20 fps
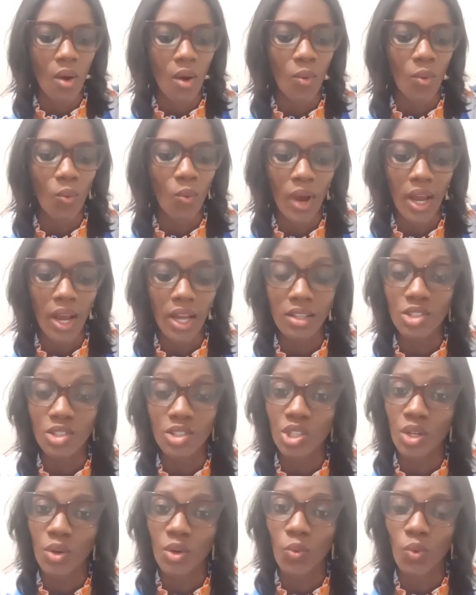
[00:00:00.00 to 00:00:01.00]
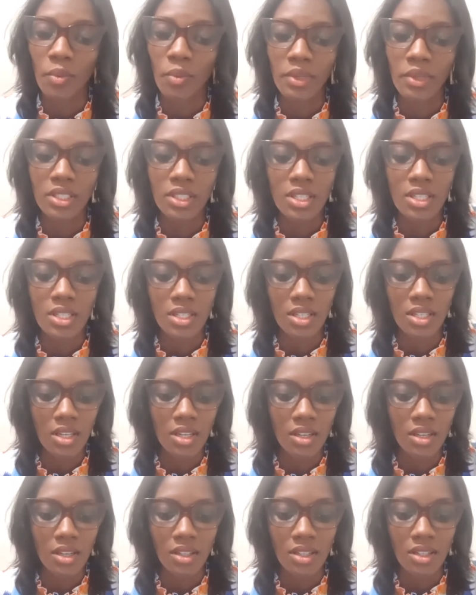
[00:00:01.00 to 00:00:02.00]
When should a woman seek
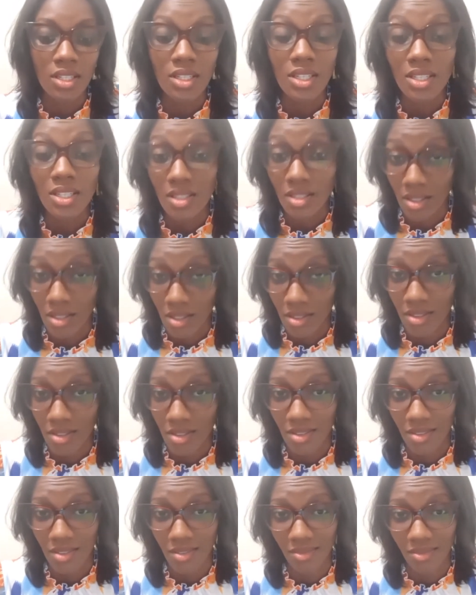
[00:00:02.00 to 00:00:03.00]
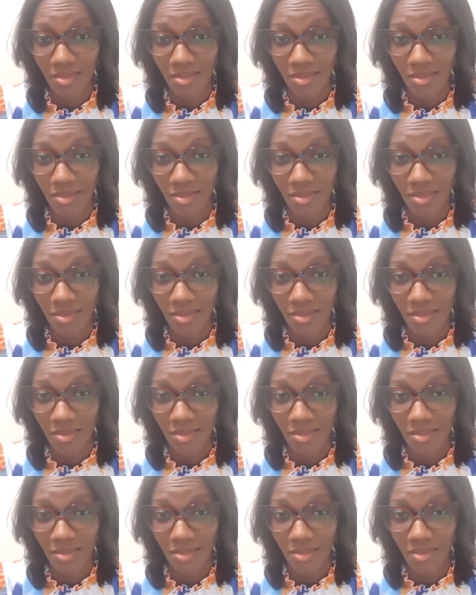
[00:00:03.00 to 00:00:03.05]
assistance